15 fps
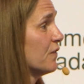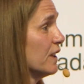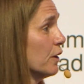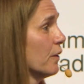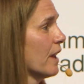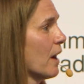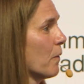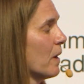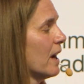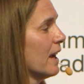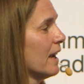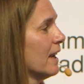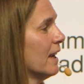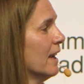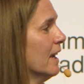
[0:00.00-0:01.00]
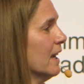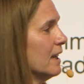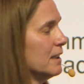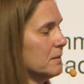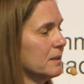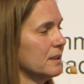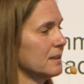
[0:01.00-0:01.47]
feel that way,
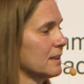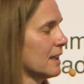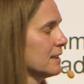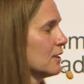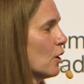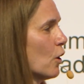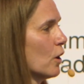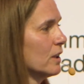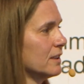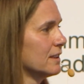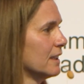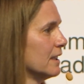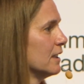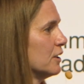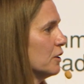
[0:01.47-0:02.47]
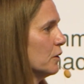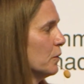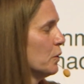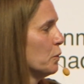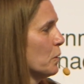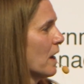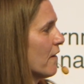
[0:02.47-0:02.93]
is because that's the hardest thing to do.
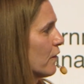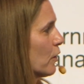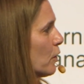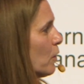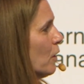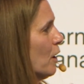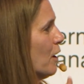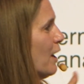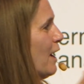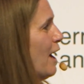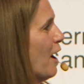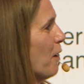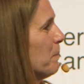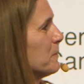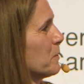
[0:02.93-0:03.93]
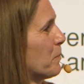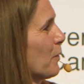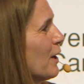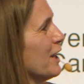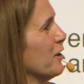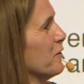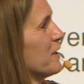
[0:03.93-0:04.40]
Whoever helped
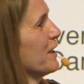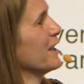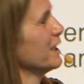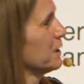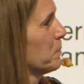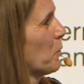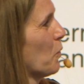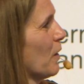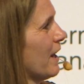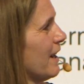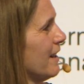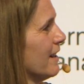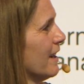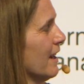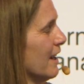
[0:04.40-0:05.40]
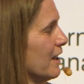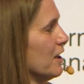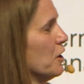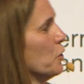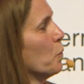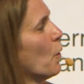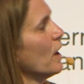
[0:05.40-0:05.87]
bring you to this point. Yeah.
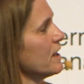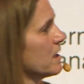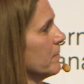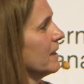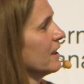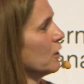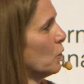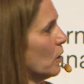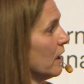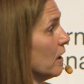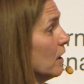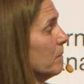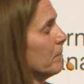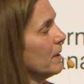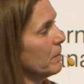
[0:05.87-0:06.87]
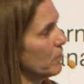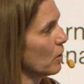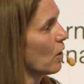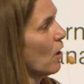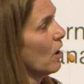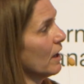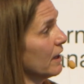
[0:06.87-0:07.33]
You want to be loyal, and people
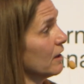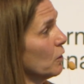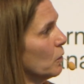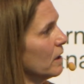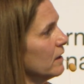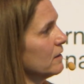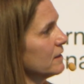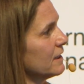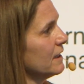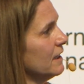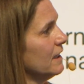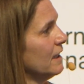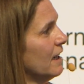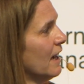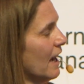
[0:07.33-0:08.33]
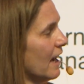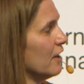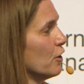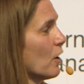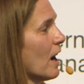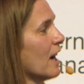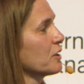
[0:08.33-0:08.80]
call it loyalty, and
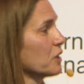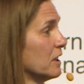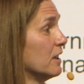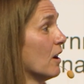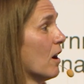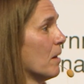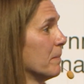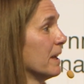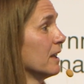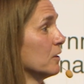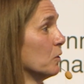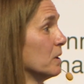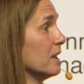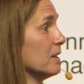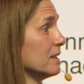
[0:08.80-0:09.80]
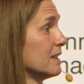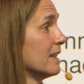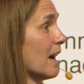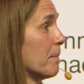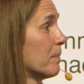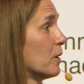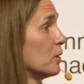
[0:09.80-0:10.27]
you're actually not being loyal to
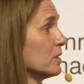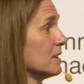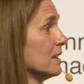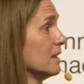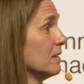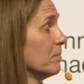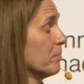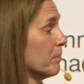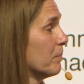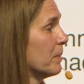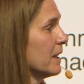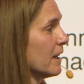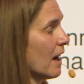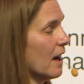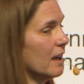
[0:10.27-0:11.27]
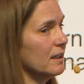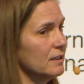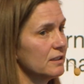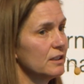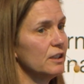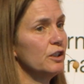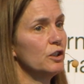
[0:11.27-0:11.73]
that person yeah.
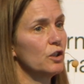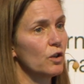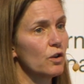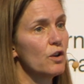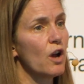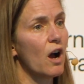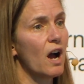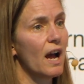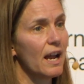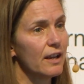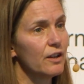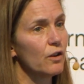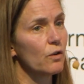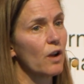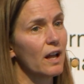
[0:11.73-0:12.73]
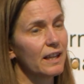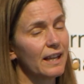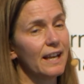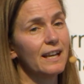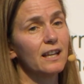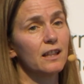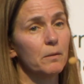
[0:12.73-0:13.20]
because you're not you're not
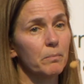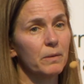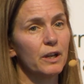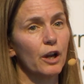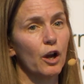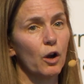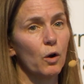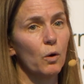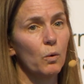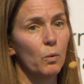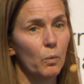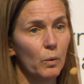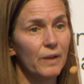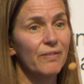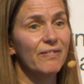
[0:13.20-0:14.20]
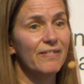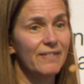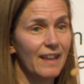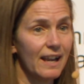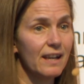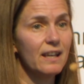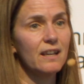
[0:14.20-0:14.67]
letting them go when
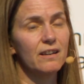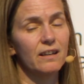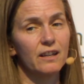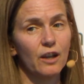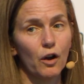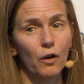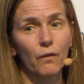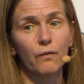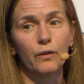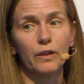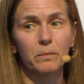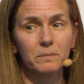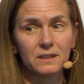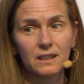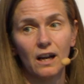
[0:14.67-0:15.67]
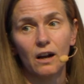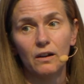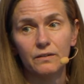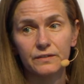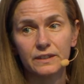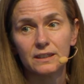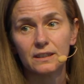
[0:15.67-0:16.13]
they need to go for
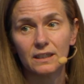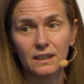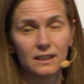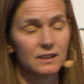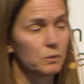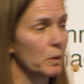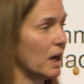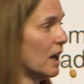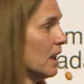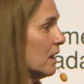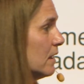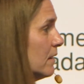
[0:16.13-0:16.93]
themselves as well.